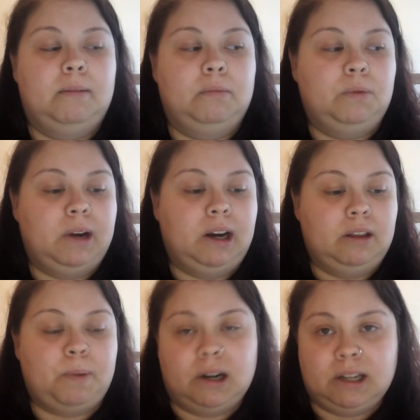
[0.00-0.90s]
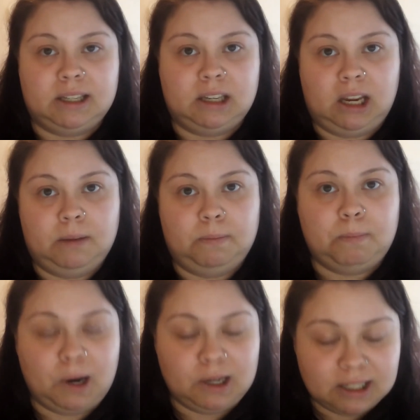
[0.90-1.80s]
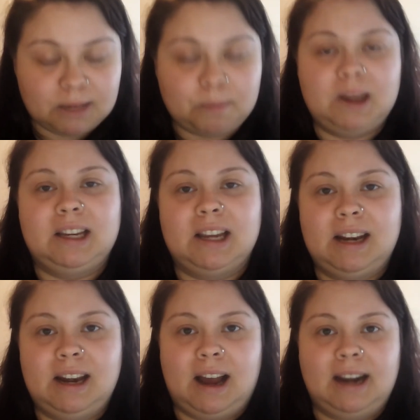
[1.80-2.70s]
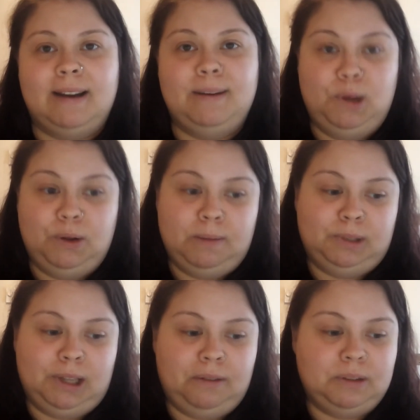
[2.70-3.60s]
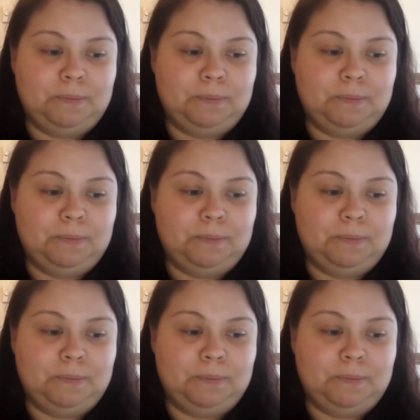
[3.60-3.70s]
where the participant cannot unmute themselves.